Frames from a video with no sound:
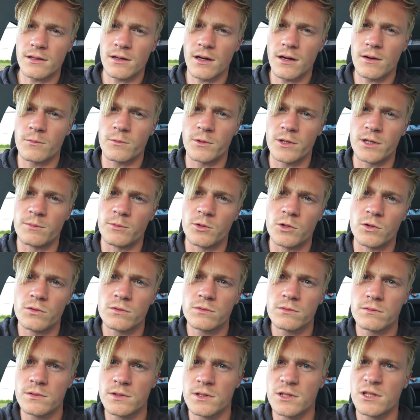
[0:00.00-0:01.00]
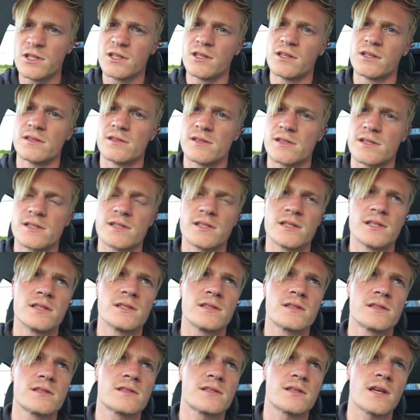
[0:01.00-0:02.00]
Can't win them all, and this
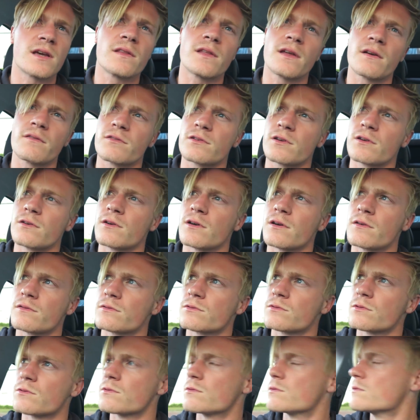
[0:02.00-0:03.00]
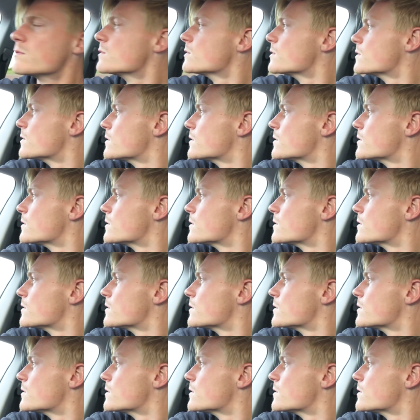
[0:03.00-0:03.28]
is South Africa after all.